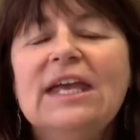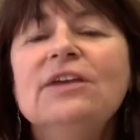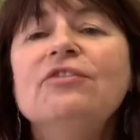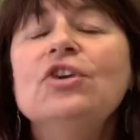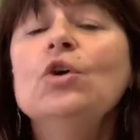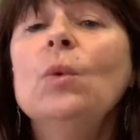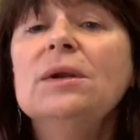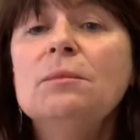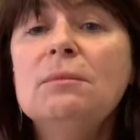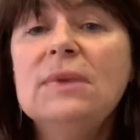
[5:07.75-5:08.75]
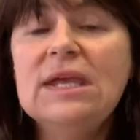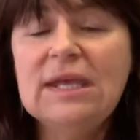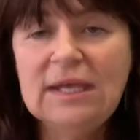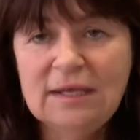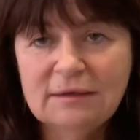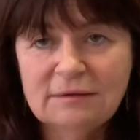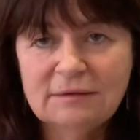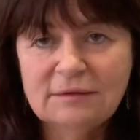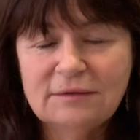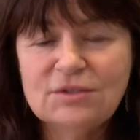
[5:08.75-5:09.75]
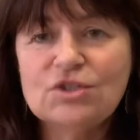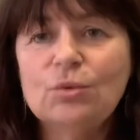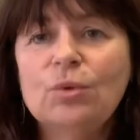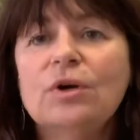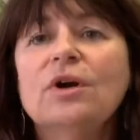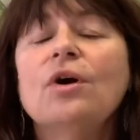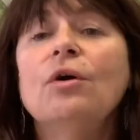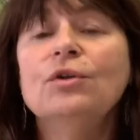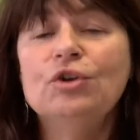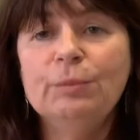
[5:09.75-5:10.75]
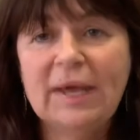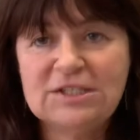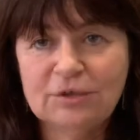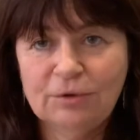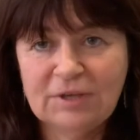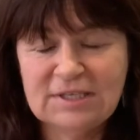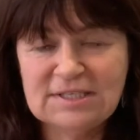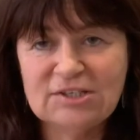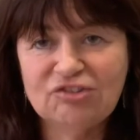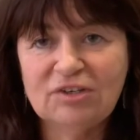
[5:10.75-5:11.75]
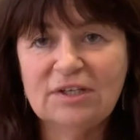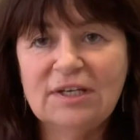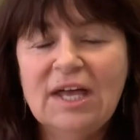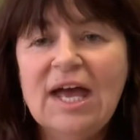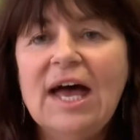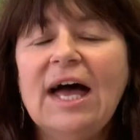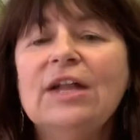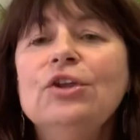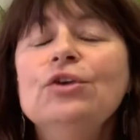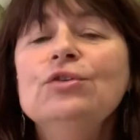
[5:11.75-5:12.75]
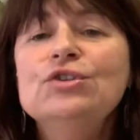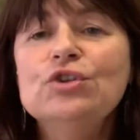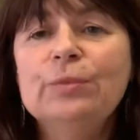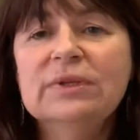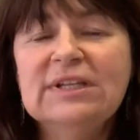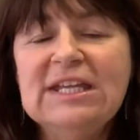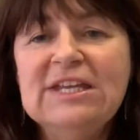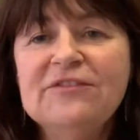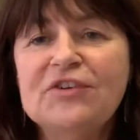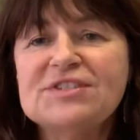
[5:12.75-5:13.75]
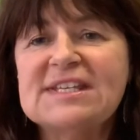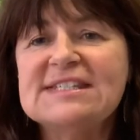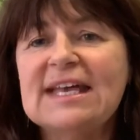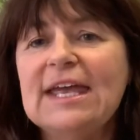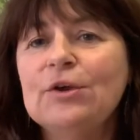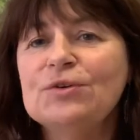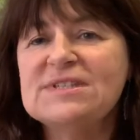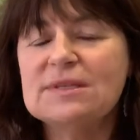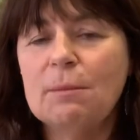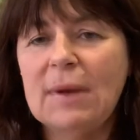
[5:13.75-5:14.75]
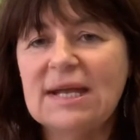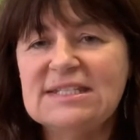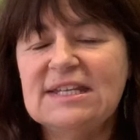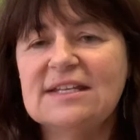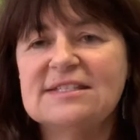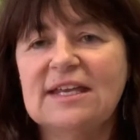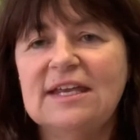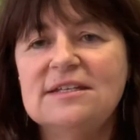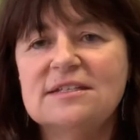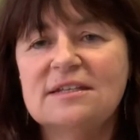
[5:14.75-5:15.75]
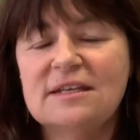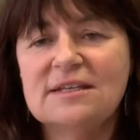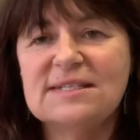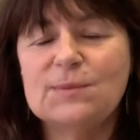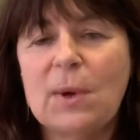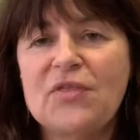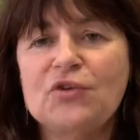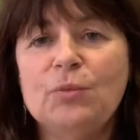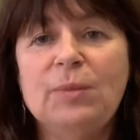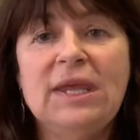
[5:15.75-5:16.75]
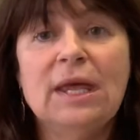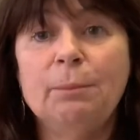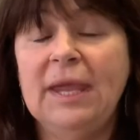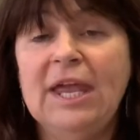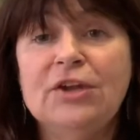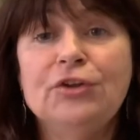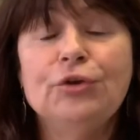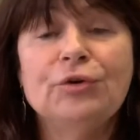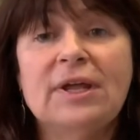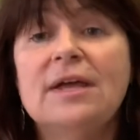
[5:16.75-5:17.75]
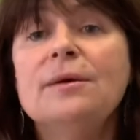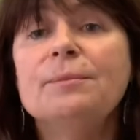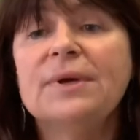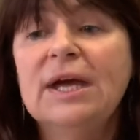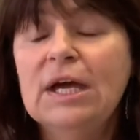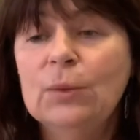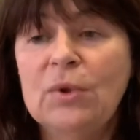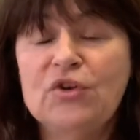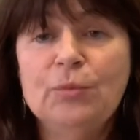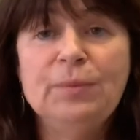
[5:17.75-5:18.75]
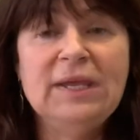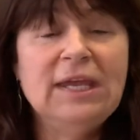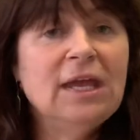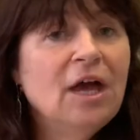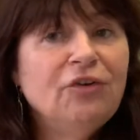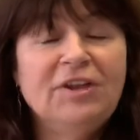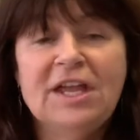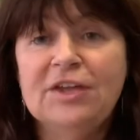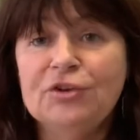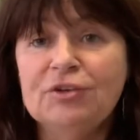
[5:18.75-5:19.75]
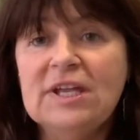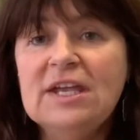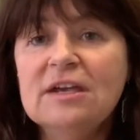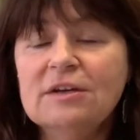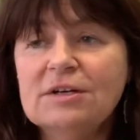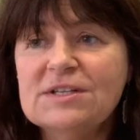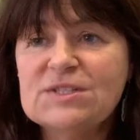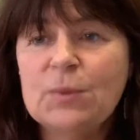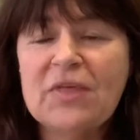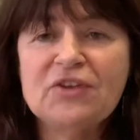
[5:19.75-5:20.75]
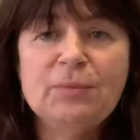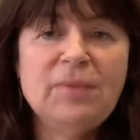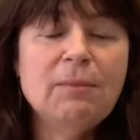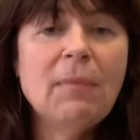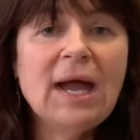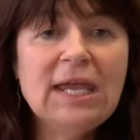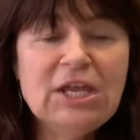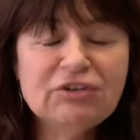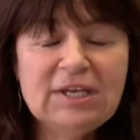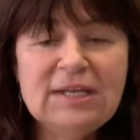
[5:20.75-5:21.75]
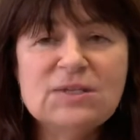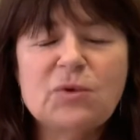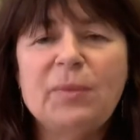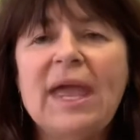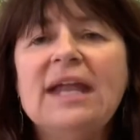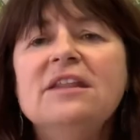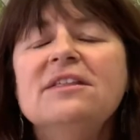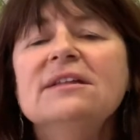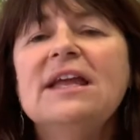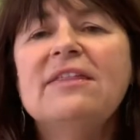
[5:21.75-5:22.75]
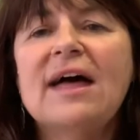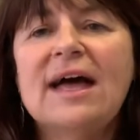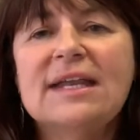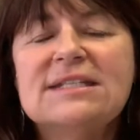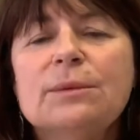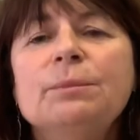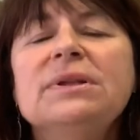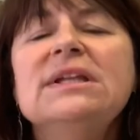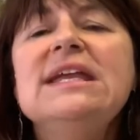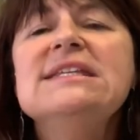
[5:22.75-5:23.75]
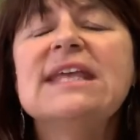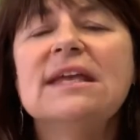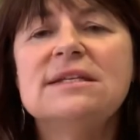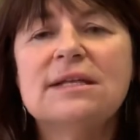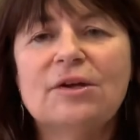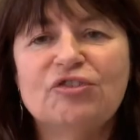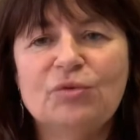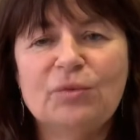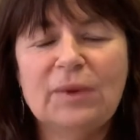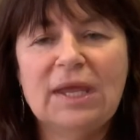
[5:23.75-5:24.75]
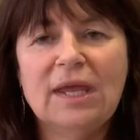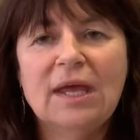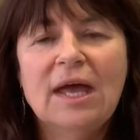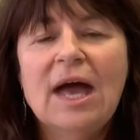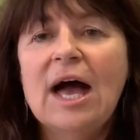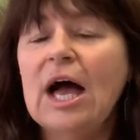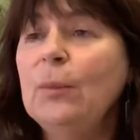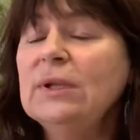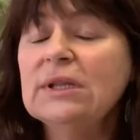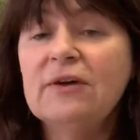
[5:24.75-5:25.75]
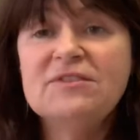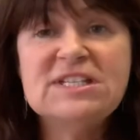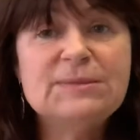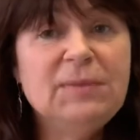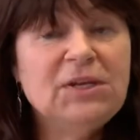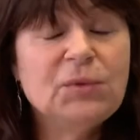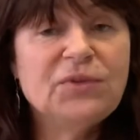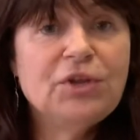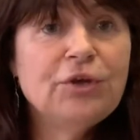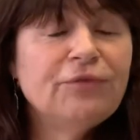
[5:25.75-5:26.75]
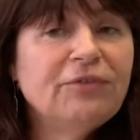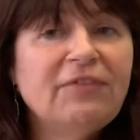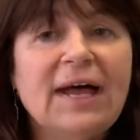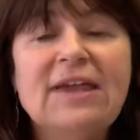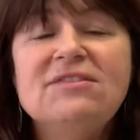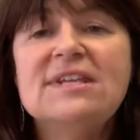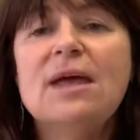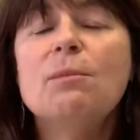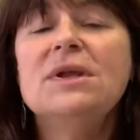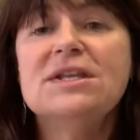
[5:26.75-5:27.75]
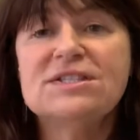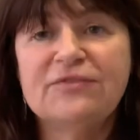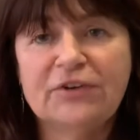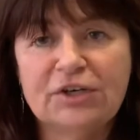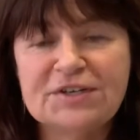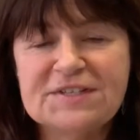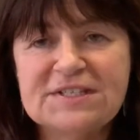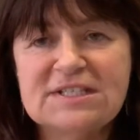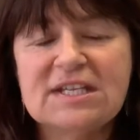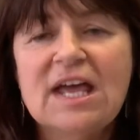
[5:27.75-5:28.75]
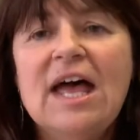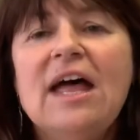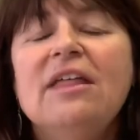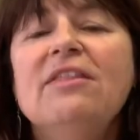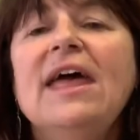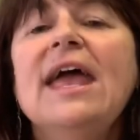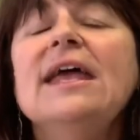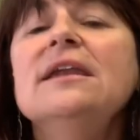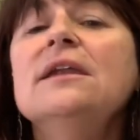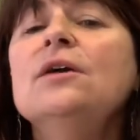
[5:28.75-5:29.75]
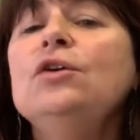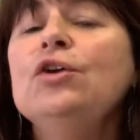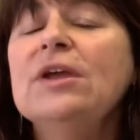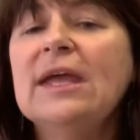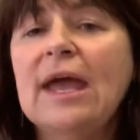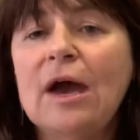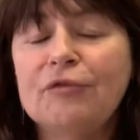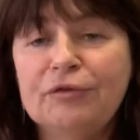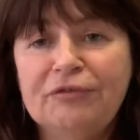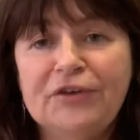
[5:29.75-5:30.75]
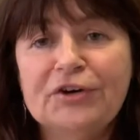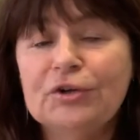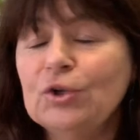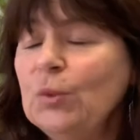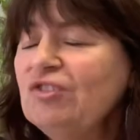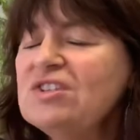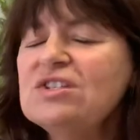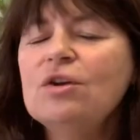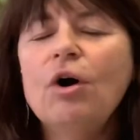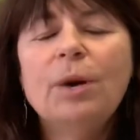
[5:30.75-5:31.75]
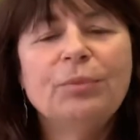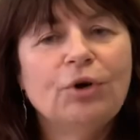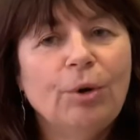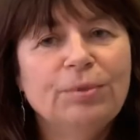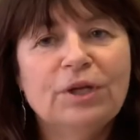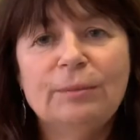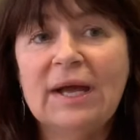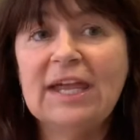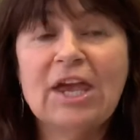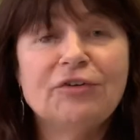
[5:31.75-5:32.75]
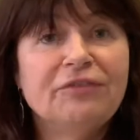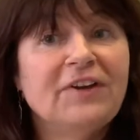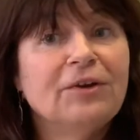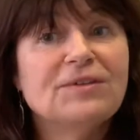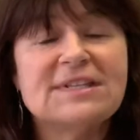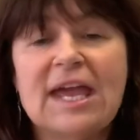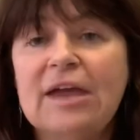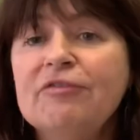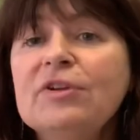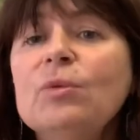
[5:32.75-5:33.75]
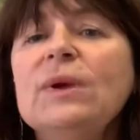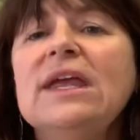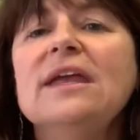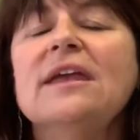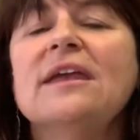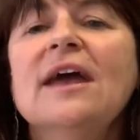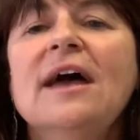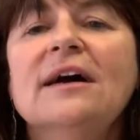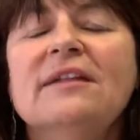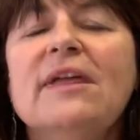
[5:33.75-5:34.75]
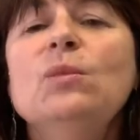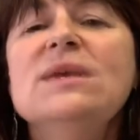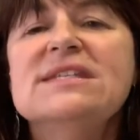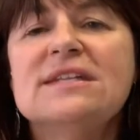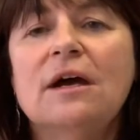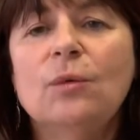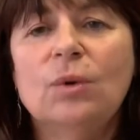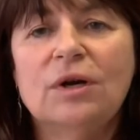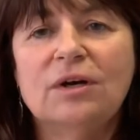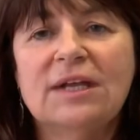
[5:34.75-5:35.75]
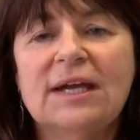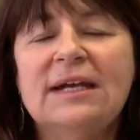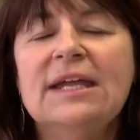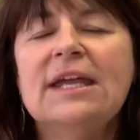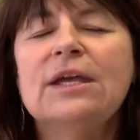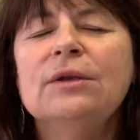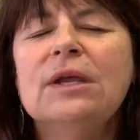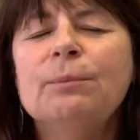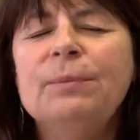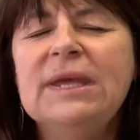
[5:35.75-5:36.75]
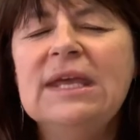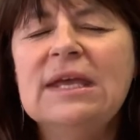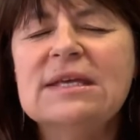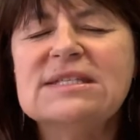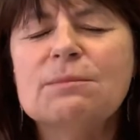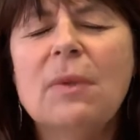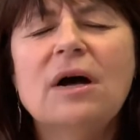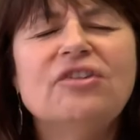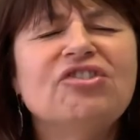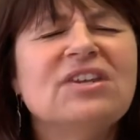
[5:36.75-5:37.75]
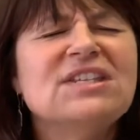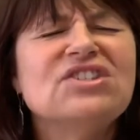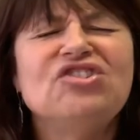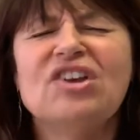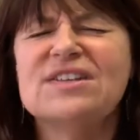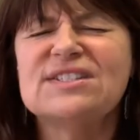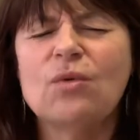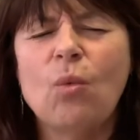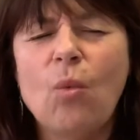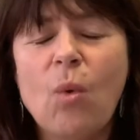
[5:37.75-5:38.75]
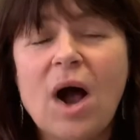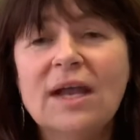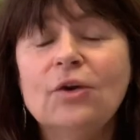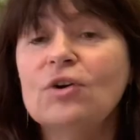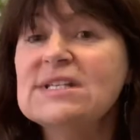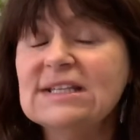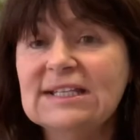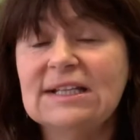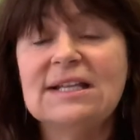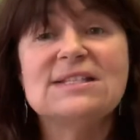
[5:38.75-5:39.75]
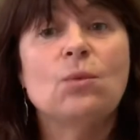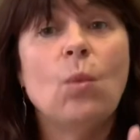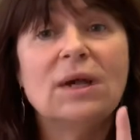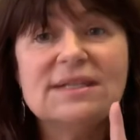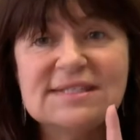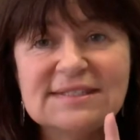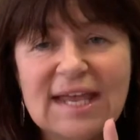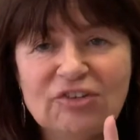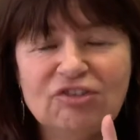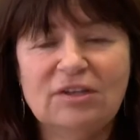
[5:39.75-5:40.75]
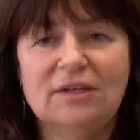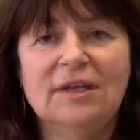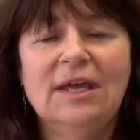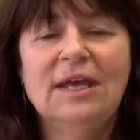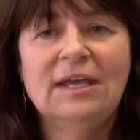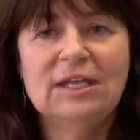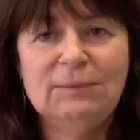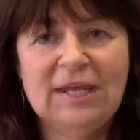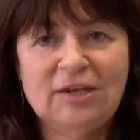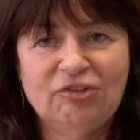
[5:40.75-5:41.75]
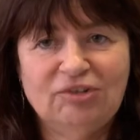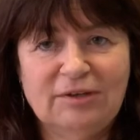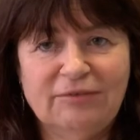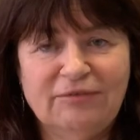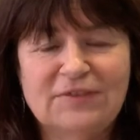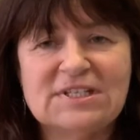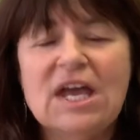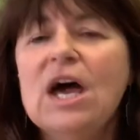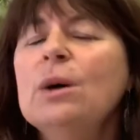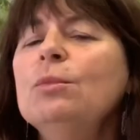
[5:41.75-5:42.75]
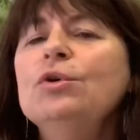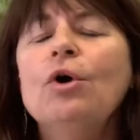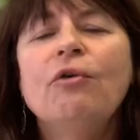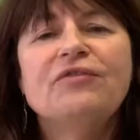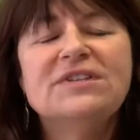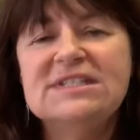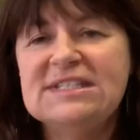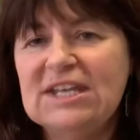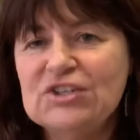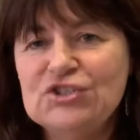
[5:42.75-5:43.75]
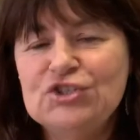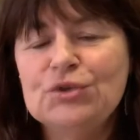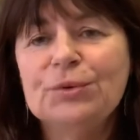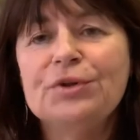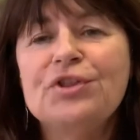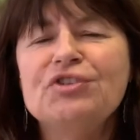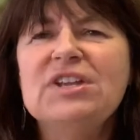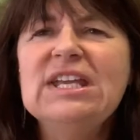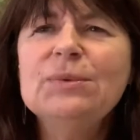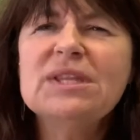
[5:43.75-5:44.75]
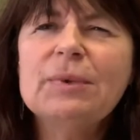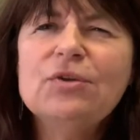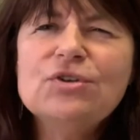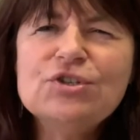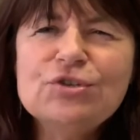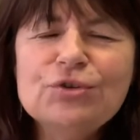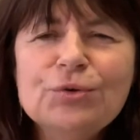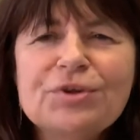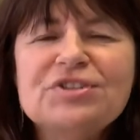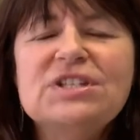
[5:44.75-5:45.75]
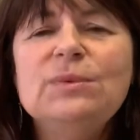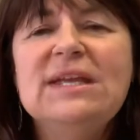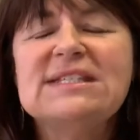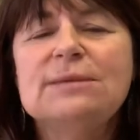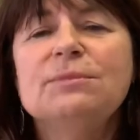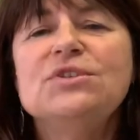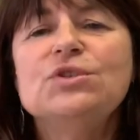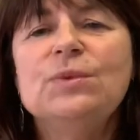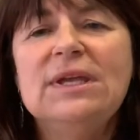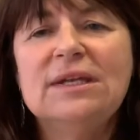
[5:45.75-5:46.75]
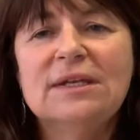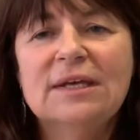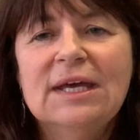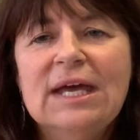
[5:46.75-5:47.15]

If you want me to work on your medical condition and you do believe there's a psychosomatic side to this, whether it be a pain in your hip, whether it be ringing in your ears, whether it be migraines, whether it be anything like that, please get in touch with me. I would love to speak with you for 5-10 minutes first. Then you can get a referral, which is not a problem. I get referrals every week, and then we start work, and it can be as much as just one or as little as one session can make a shift. More often it takes 2 or 3, with about 2 or 3 weeks in between.